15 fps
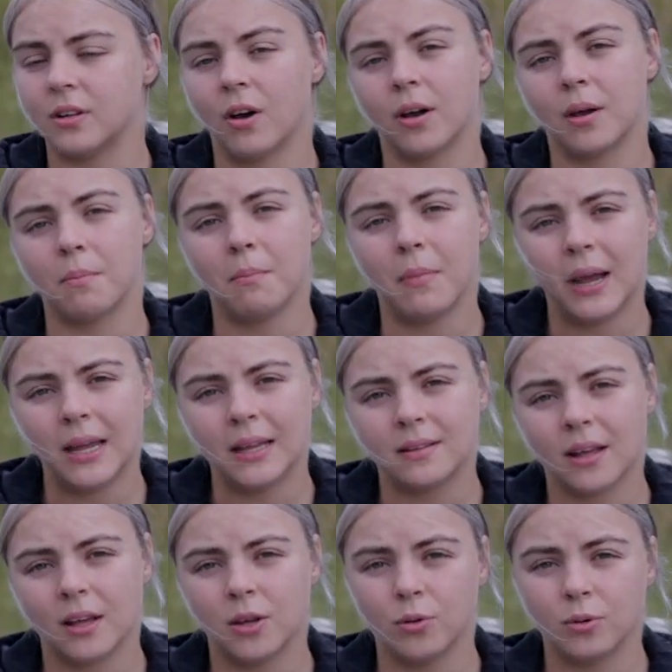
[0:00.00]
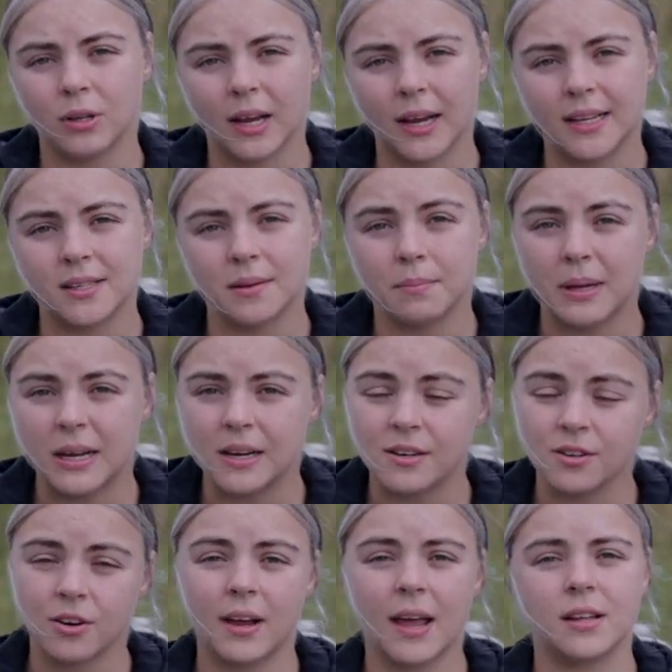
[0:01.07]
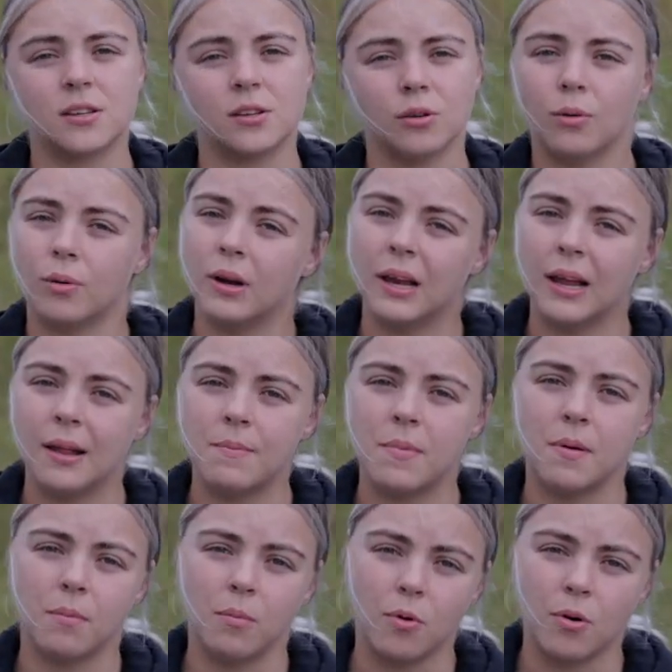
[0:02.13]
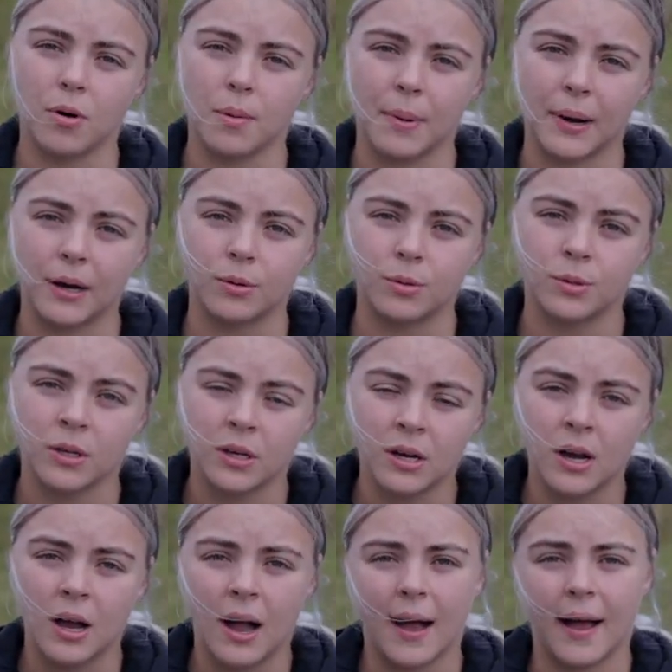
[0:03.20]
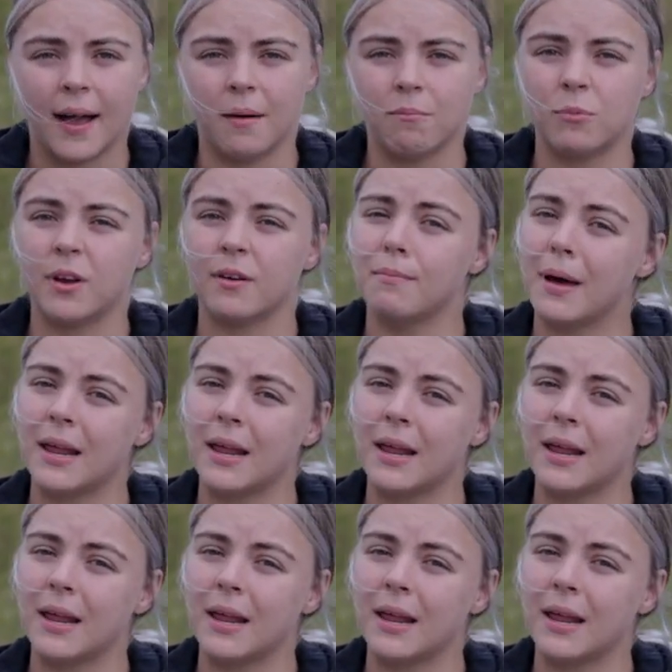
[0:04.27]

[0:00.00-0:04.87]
a dog in mind that you would like to meet or get to know a little bit more about, we have